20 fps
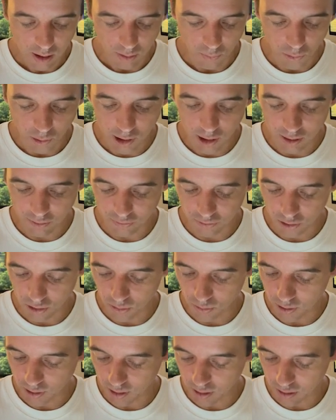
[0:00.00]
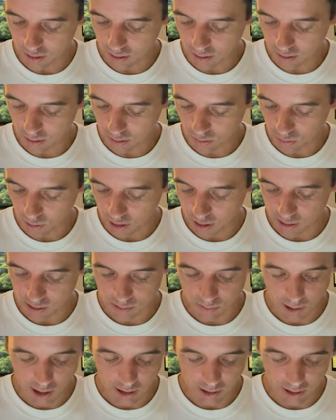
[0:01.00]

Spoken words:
We'll get a few in. We just made